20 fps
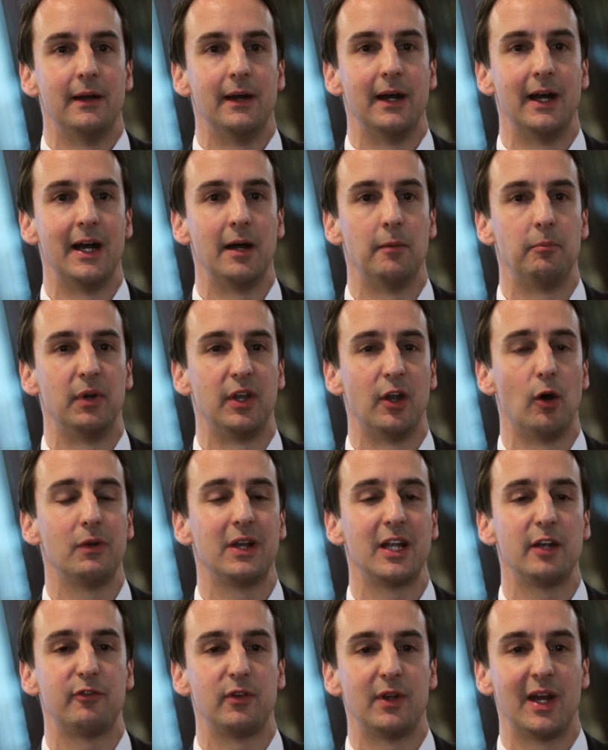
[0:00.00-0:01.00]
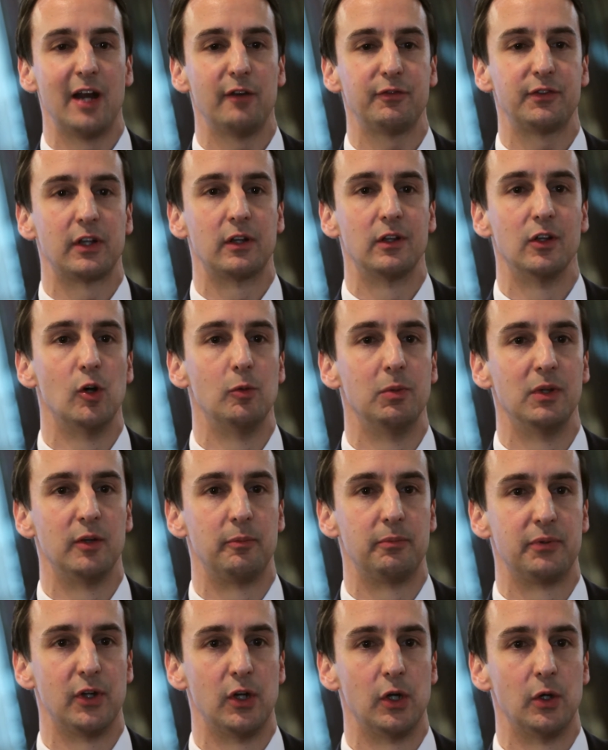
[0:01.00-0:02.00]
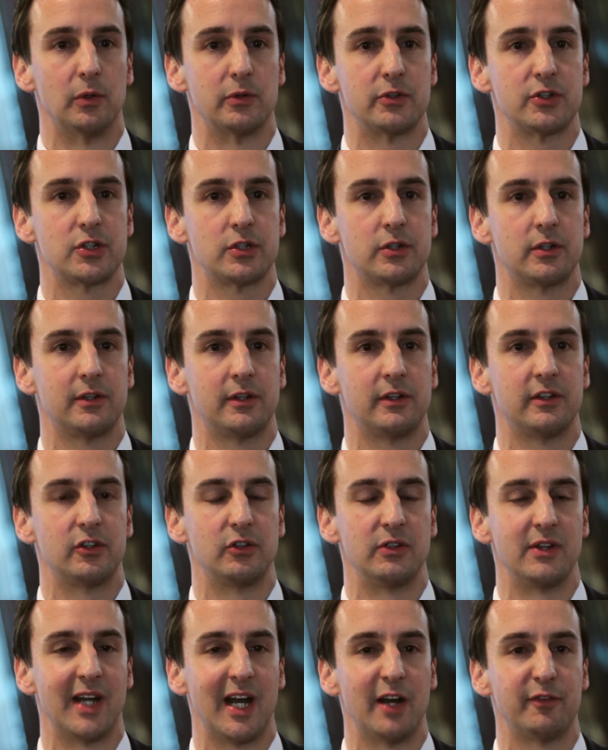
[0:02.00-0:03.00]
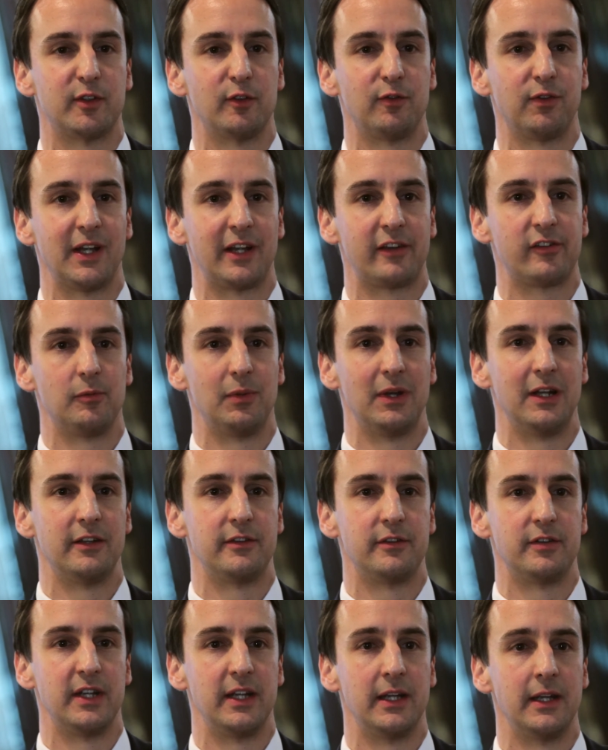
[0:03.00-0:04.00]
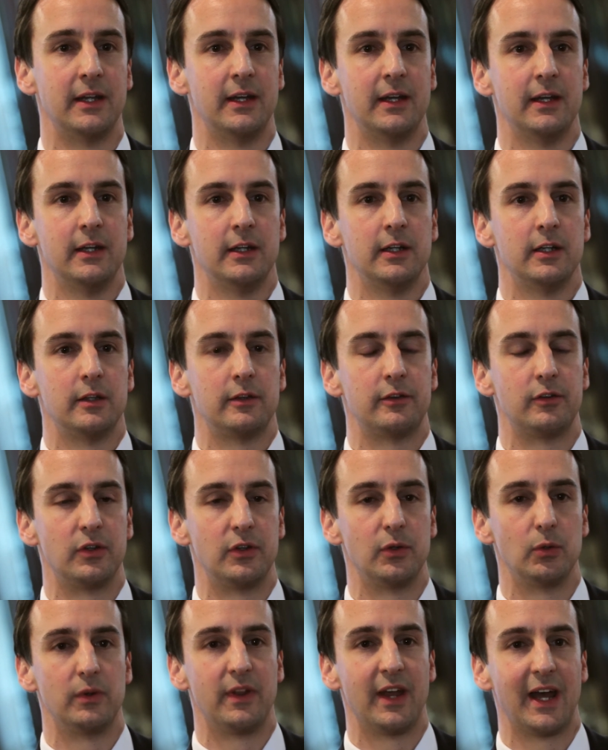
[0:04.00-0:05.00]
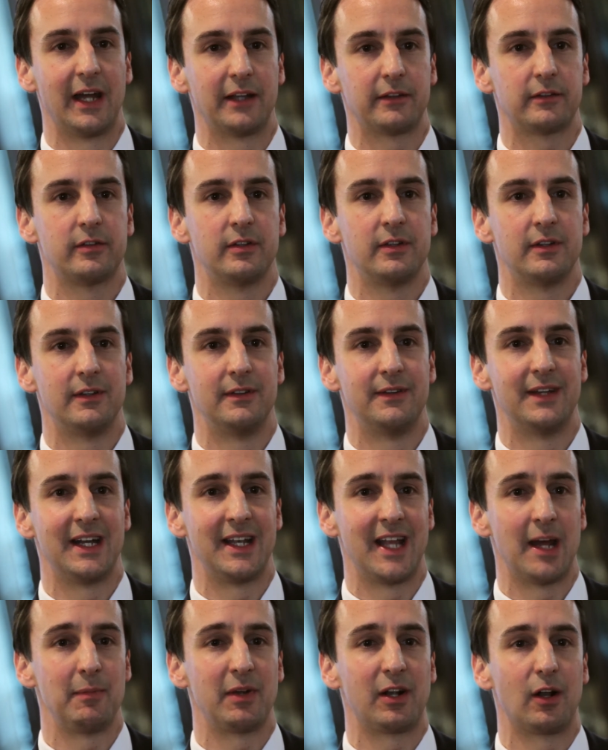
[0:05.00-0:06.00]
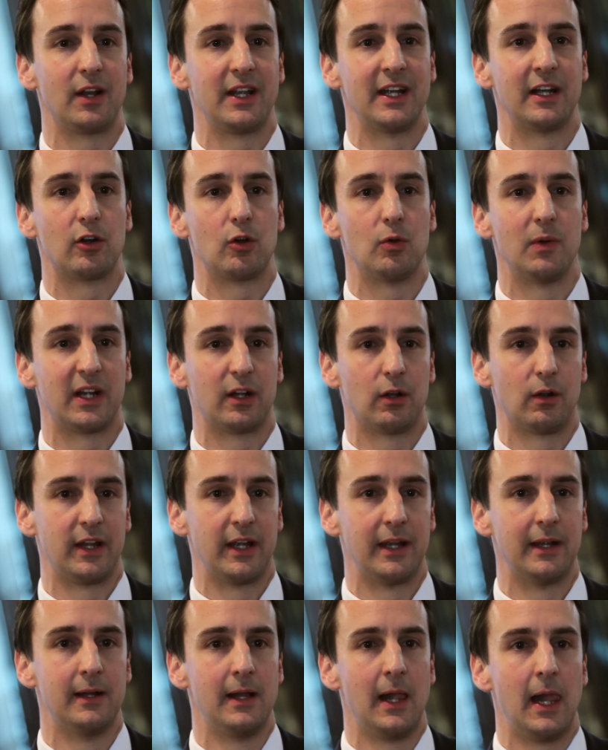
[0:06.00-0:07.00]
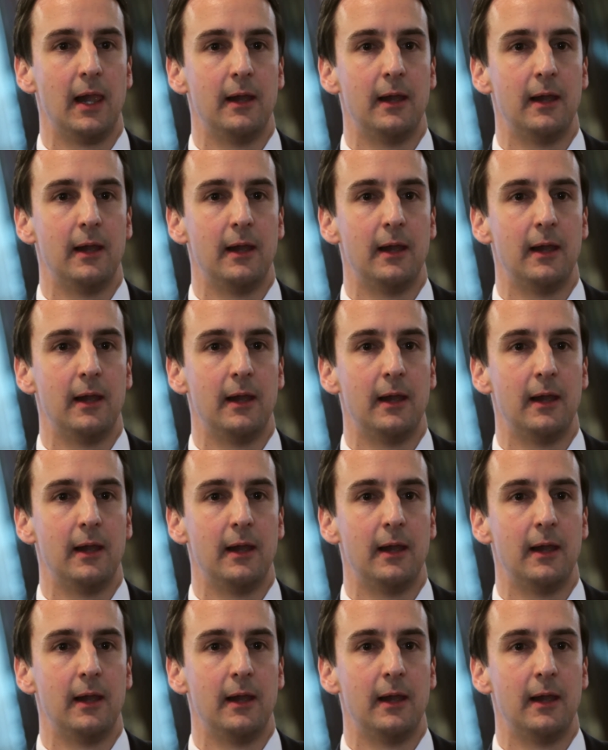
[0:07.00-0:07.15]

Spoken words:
But only if you have the global approach do you have the flexibility to do that dynamically and quickly.